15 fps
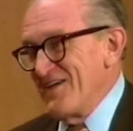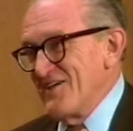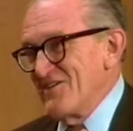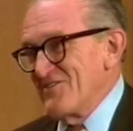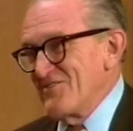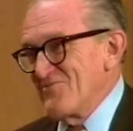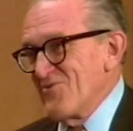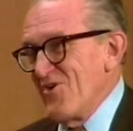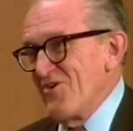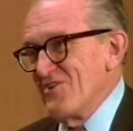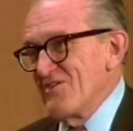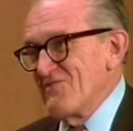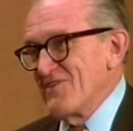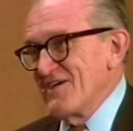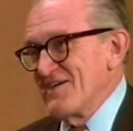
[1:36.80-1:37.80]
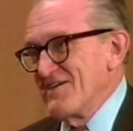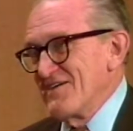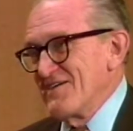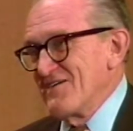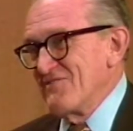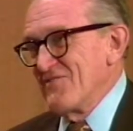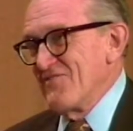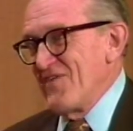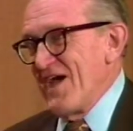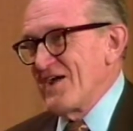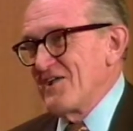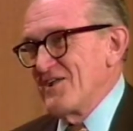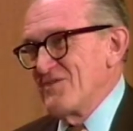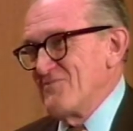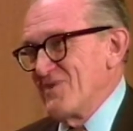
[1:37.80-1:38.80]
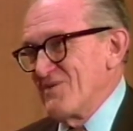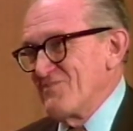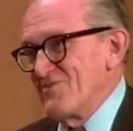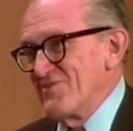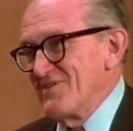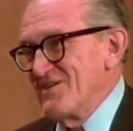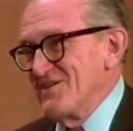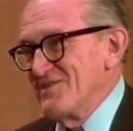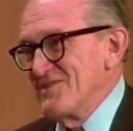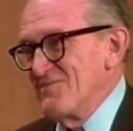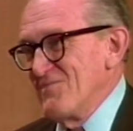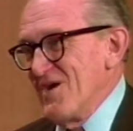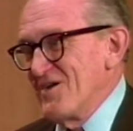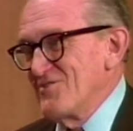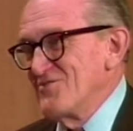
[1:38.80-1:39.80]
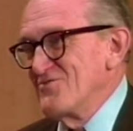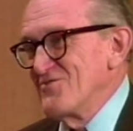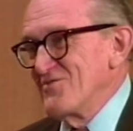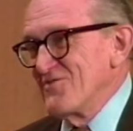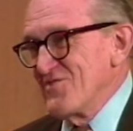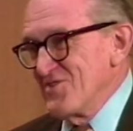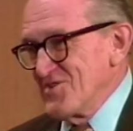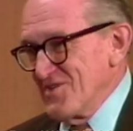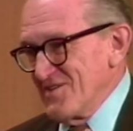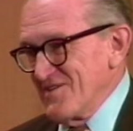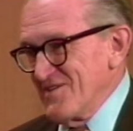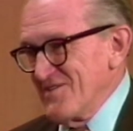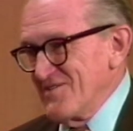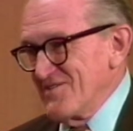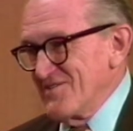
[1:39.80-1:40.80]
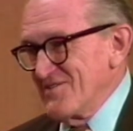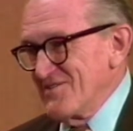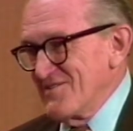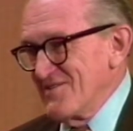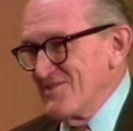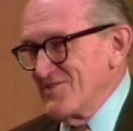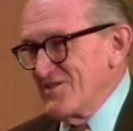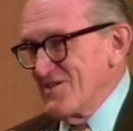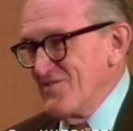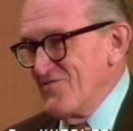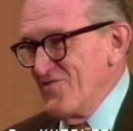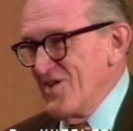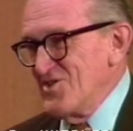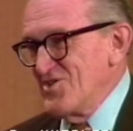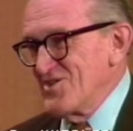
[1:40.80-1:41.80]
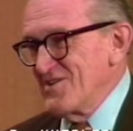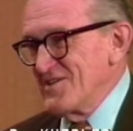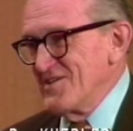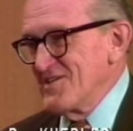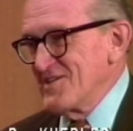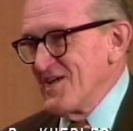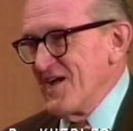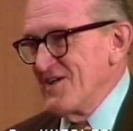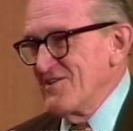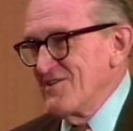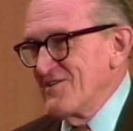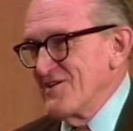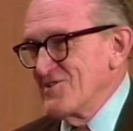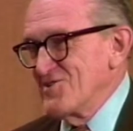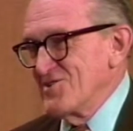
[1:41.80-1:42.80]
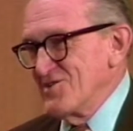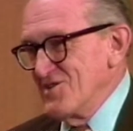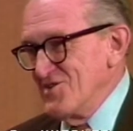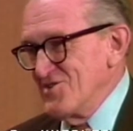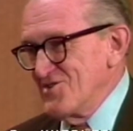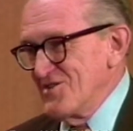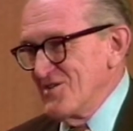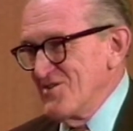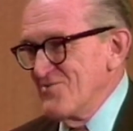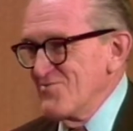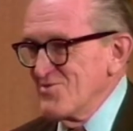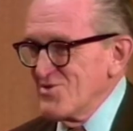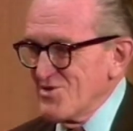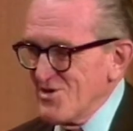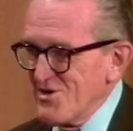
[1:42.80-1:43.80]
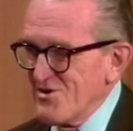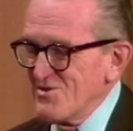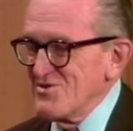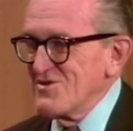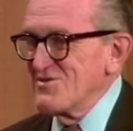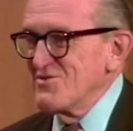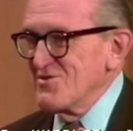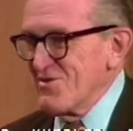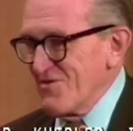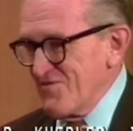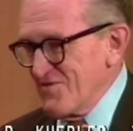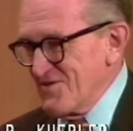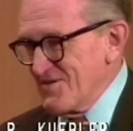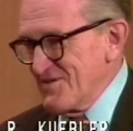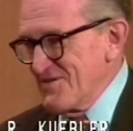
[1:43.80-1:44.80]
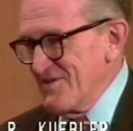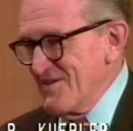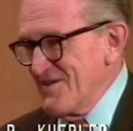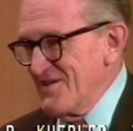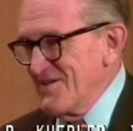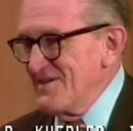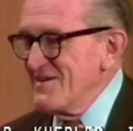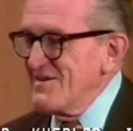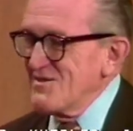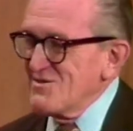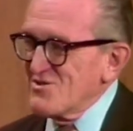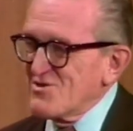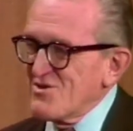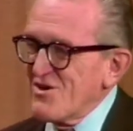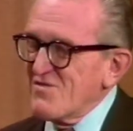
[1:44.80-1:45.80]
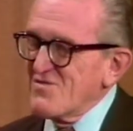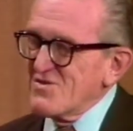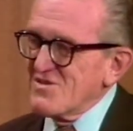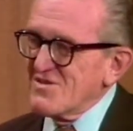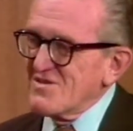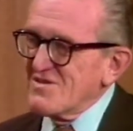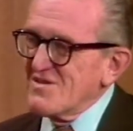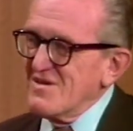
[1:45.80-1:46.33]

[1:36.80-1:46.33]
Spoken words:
The role of a faculty member in the modern university is conventionally cited as teaching, research, and service. The service